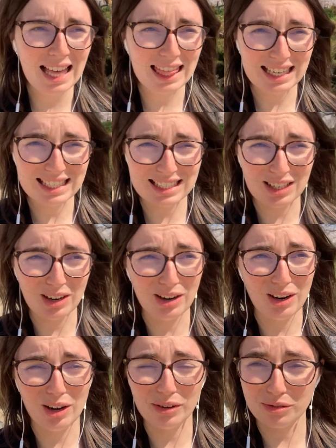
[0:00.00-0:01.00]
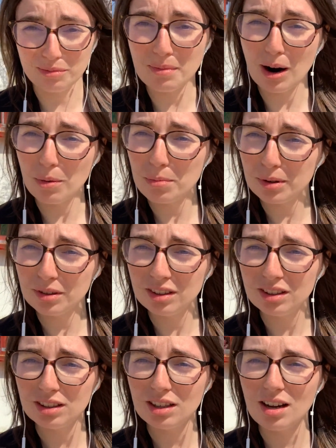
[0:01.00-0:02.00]
There's a lot of marble
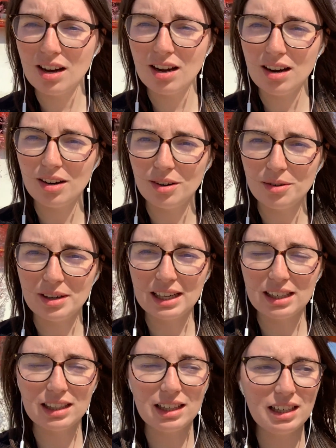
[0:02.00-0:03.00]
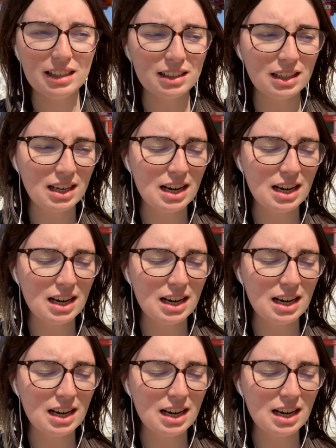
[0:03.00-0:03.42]
around here,